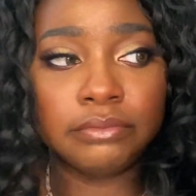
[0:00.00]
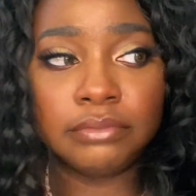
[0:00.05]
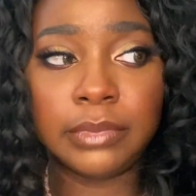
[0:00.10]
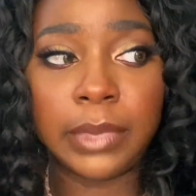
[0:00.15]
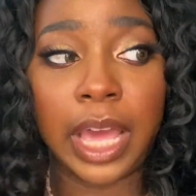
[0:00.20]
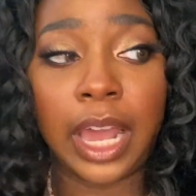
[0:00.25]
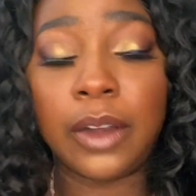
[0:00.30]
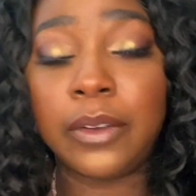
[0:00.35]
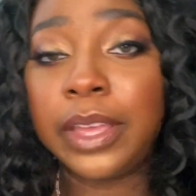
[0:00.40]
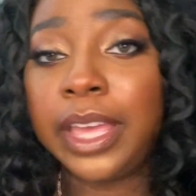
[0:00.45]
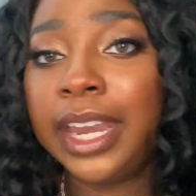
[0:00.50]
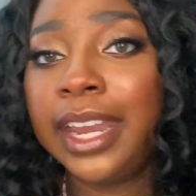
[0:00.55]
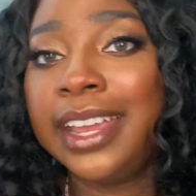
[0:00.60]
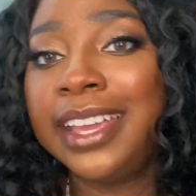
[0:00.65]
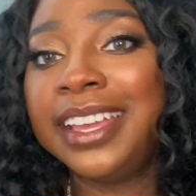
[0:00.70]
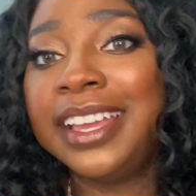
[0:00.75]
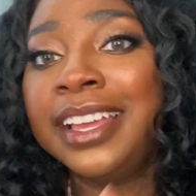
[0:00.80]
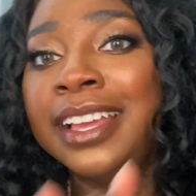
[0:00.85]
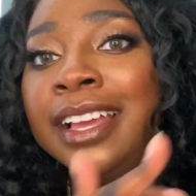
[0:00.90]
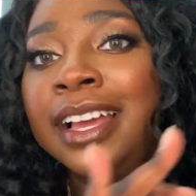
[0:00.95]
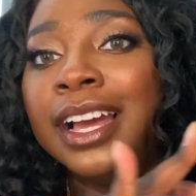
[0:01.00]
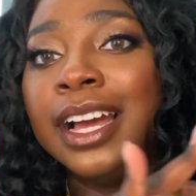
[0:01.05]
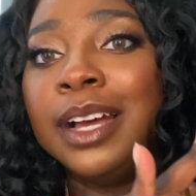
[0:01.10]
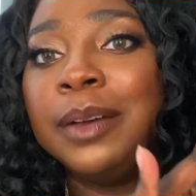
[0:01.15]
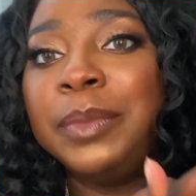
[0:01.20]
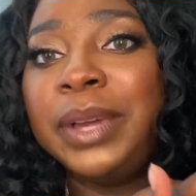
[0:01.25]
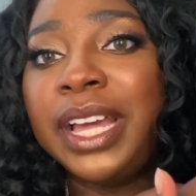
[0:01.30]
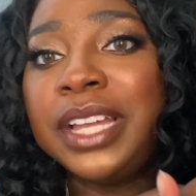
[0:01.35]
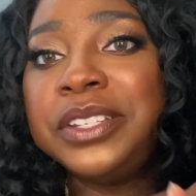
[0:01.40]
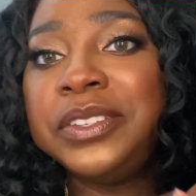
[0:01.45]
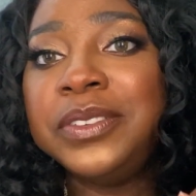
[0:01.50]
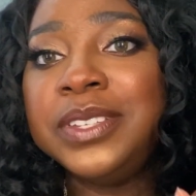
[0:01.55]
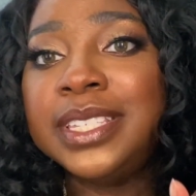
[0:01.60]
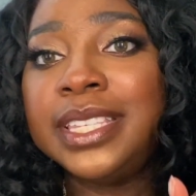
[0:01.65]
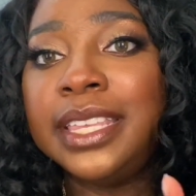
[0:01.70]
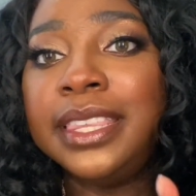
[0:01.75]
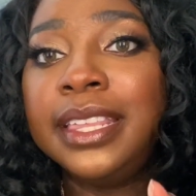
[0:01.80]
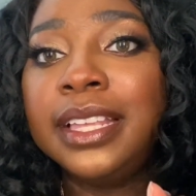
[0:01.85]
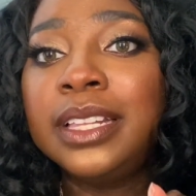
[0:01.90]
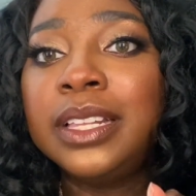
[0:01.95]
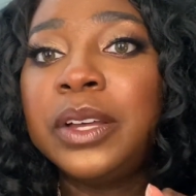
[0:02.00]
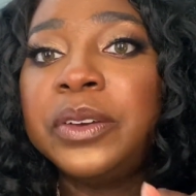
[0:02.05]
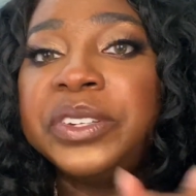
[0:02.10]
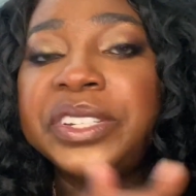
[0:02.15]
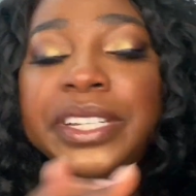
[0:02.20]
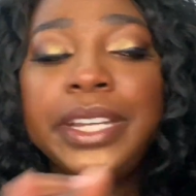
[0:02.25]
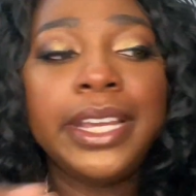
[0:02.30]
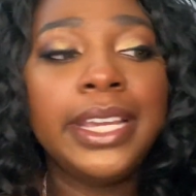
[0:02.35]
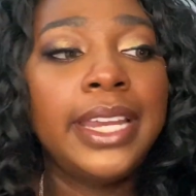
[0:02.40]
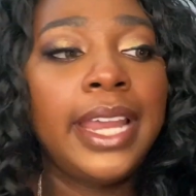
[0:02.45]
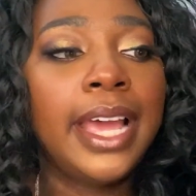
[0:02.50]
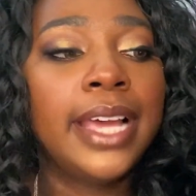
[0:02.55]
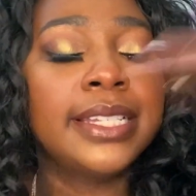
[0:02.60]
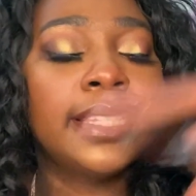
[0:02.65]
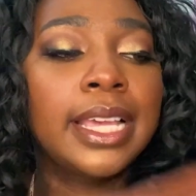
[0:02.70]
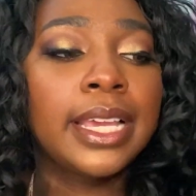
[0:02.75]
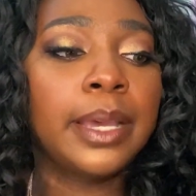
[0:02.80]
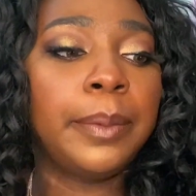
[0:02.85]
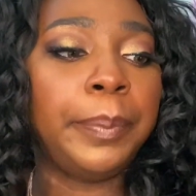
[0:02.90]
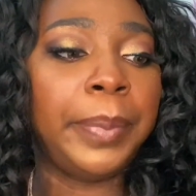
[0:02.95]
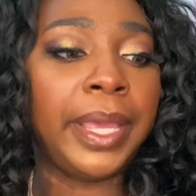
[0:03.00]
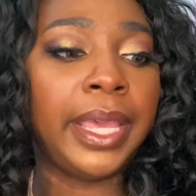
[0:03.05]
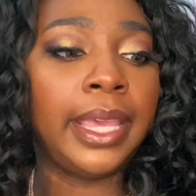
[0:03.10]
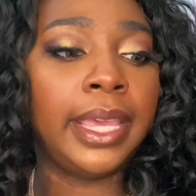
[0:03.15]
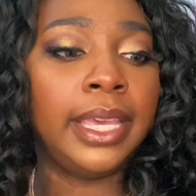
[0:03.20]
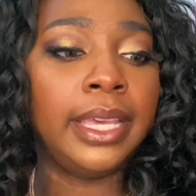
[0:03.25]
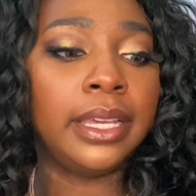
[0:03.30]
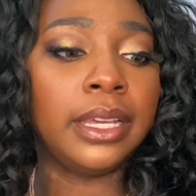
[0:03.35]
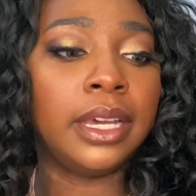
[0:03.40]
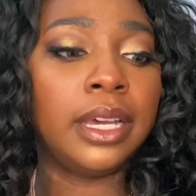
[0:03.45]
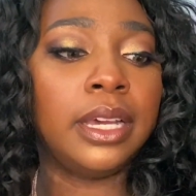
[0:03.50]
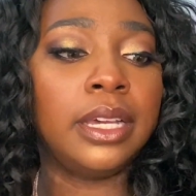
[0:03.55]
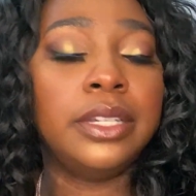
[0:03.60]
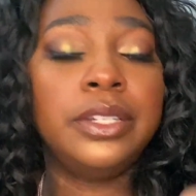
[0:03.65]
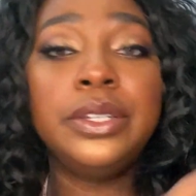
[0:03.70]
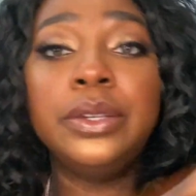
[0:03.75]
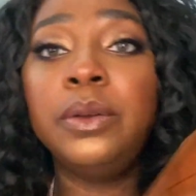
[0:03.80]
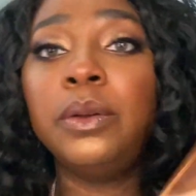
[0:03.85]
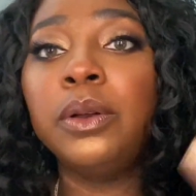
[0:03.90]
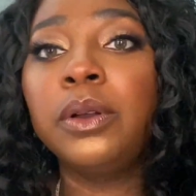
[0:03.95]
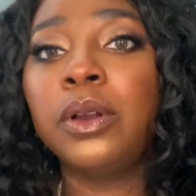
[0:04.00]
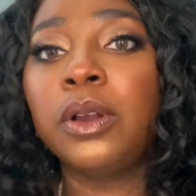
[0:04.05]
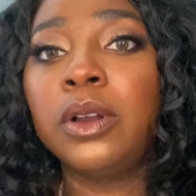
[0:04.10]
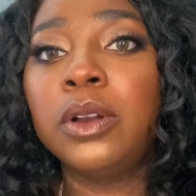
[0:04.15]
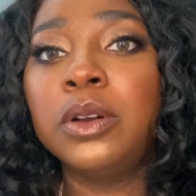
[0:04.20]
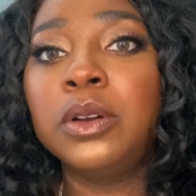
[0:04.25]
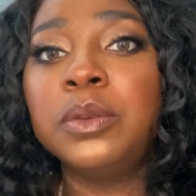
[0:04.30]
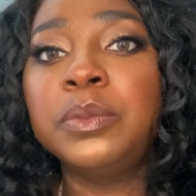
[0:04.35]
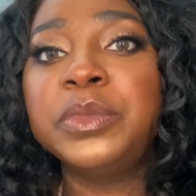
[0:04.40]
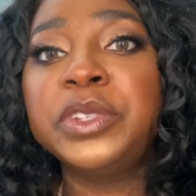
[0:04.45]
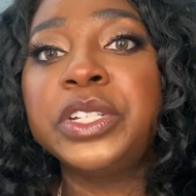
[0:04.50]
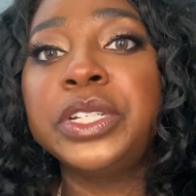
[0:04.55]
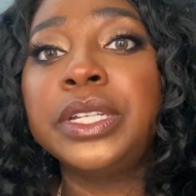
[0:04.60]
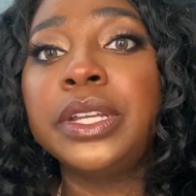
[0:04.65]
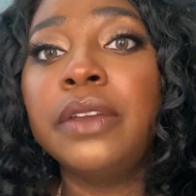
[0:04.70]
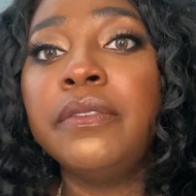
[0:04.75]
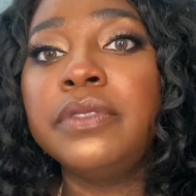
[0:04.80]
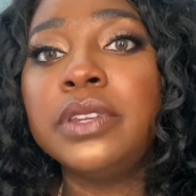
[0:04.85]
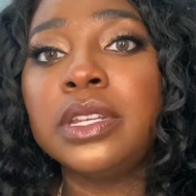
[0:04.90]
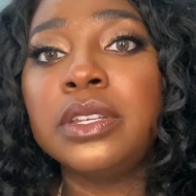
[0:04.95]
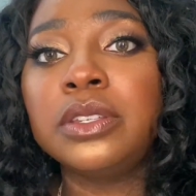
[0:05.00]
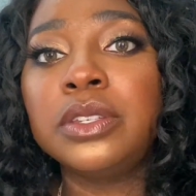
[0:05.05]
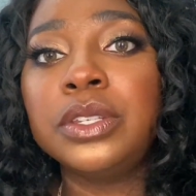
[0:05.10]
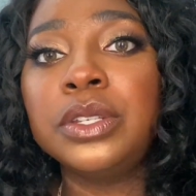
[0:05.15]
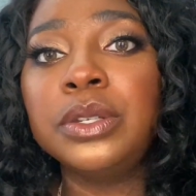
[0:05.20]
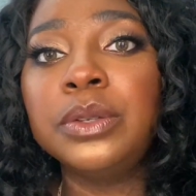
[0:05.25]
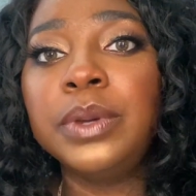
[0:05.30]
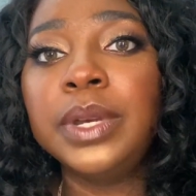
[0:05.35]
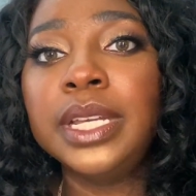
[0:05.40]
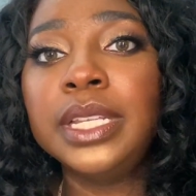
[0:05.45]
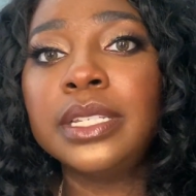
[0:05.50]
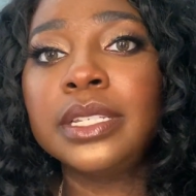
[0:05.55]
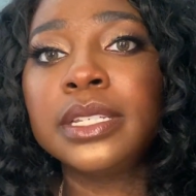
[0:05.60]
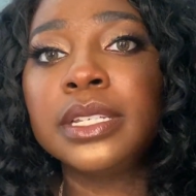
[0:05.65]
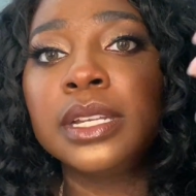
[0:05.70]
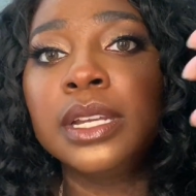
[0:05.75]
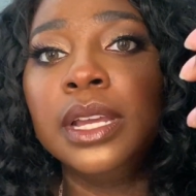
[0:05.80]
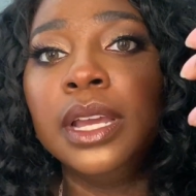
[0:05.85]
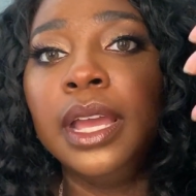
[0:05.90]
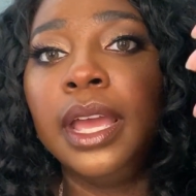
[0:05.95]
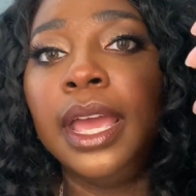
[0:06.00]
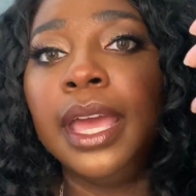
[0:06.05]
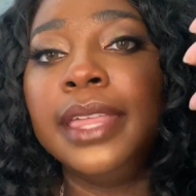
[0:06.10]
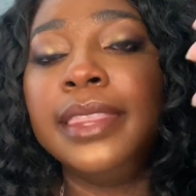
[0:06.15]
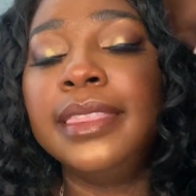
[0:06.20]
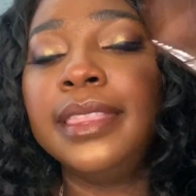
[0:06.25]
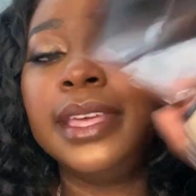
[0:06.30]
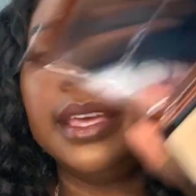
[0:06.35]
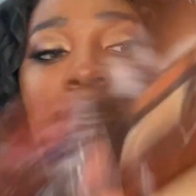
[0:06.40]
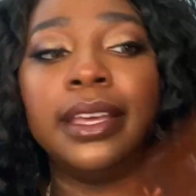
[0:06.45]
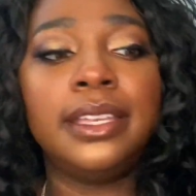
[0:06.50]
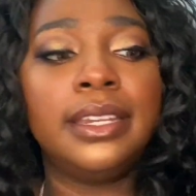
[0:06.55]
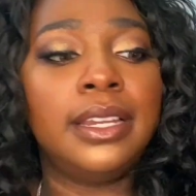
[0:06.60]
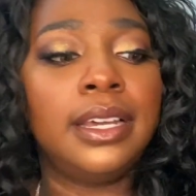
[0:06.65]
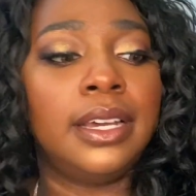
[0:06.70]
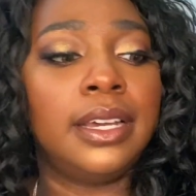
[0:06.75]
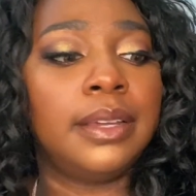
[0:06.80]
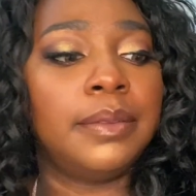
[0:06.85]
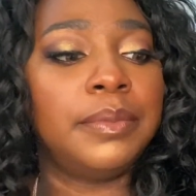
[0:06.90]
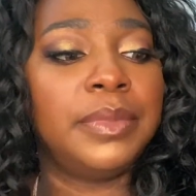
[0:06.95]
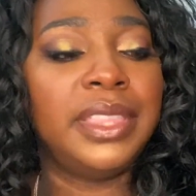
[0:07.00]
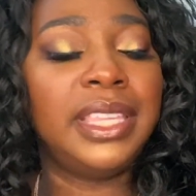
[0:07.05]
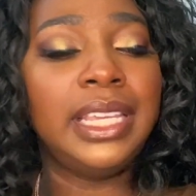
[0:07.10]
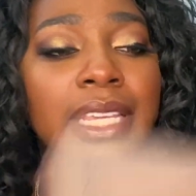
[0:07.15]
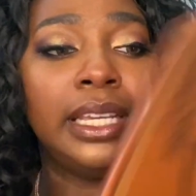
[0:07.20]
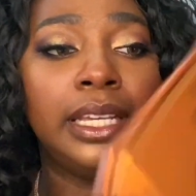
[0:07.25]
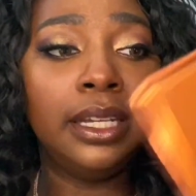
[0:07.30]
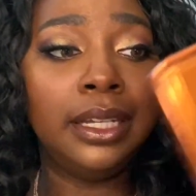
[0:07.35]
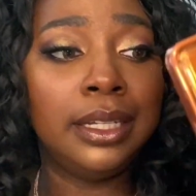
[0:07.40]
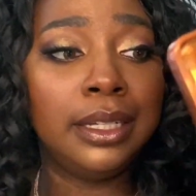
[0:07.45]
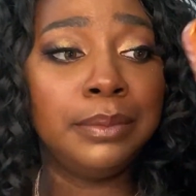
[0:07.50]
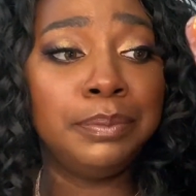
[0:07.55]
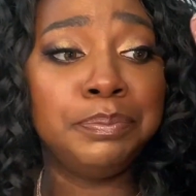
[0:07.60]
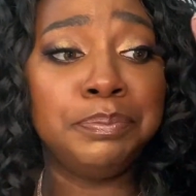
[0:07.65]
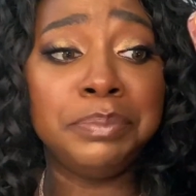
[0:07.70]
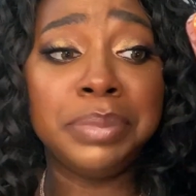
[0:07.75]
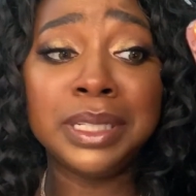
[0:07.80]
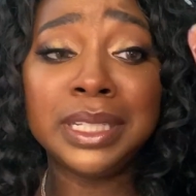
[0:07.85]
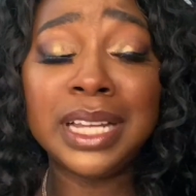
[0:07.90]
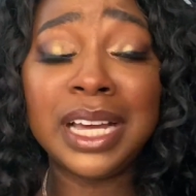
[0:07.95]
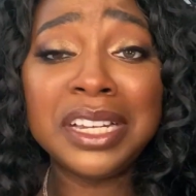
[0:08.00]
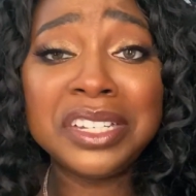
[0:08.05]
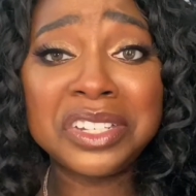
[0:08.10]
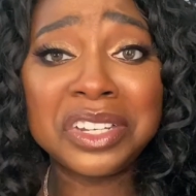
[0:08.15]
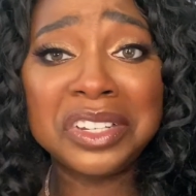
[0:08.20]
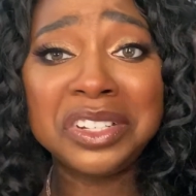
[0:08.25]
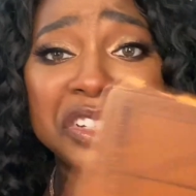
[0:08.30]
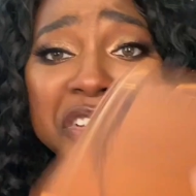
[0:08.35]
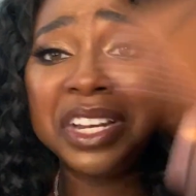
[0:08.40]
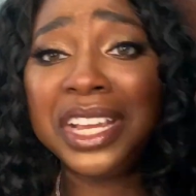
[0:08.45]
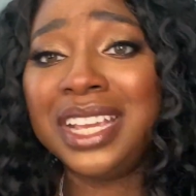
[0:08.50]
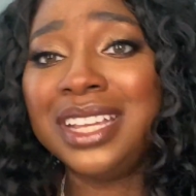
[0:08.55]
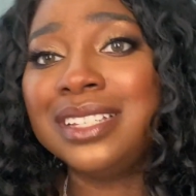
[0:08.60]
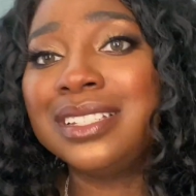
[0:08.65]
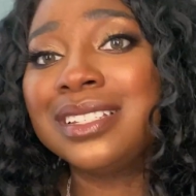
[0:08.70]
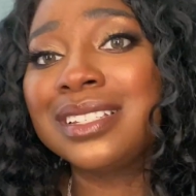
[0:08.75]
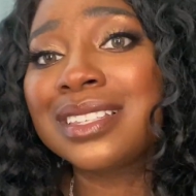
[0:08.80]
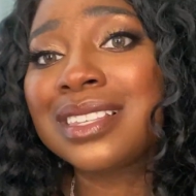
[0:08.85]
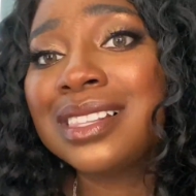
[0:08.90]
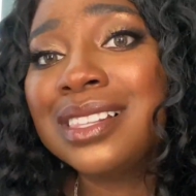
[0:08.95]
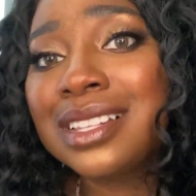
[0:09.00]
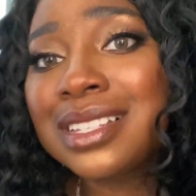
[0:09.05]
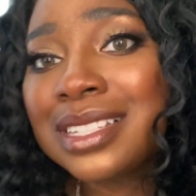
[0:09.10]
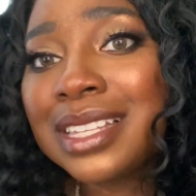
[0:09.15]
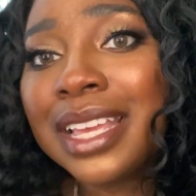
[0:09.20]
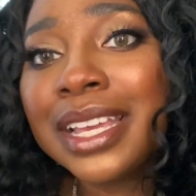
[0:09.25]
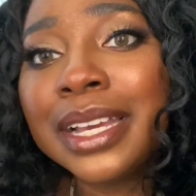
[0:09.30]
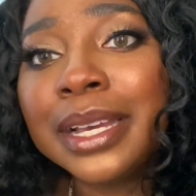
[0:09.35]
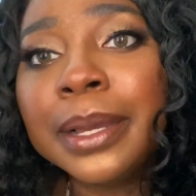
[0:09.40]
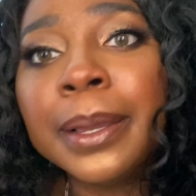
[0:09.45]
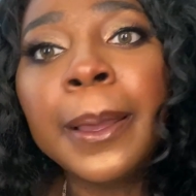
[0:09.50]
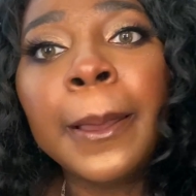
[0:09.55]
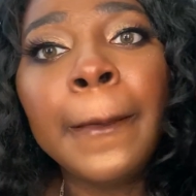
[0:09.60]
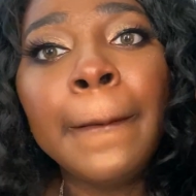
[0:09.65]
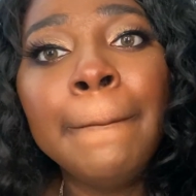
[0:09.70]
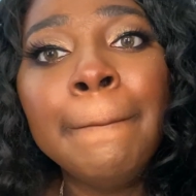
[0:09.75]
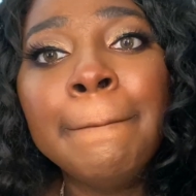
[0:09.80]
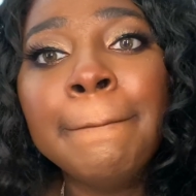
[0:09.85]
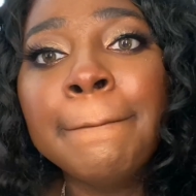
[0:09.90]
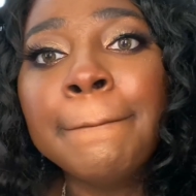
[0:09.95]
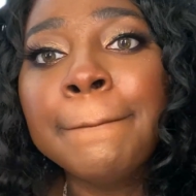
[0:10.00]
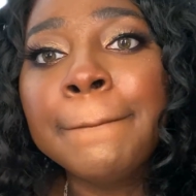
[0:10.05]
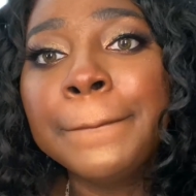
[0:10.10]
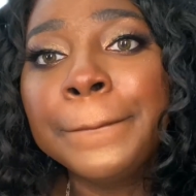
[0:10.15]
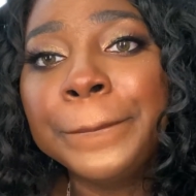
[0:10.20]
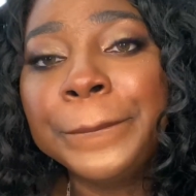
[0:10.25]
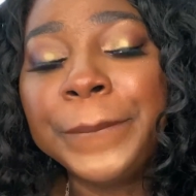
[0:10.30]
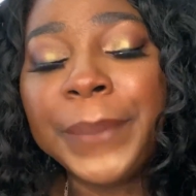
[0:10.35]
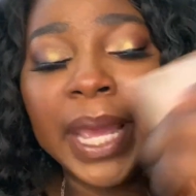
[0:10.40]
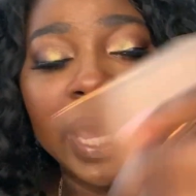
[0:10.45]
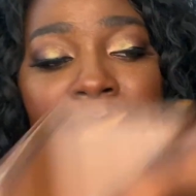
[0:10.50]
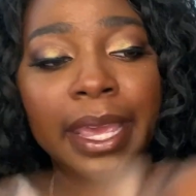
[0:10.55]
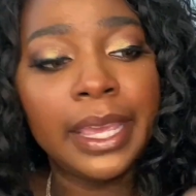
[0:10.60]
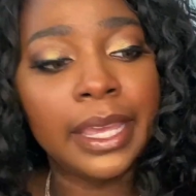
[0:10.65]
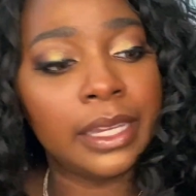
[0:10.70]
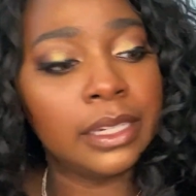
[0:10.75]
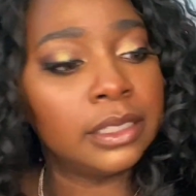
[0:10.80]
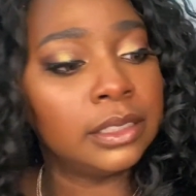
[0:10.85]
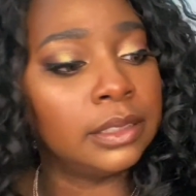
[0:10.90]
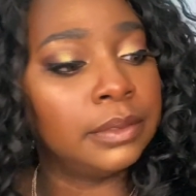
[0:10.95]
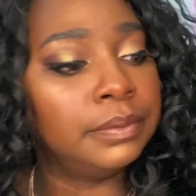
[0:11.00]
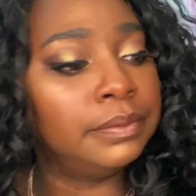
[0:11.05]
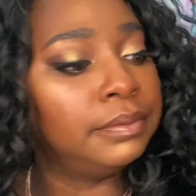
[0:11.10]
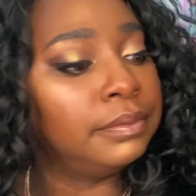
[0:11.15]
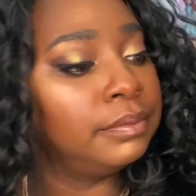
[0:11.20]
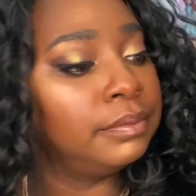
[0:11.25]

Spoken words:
I don't get it. But as you can see, the glow shade has like a pink duochrome shift to it. And then the blush shade just looks like a pale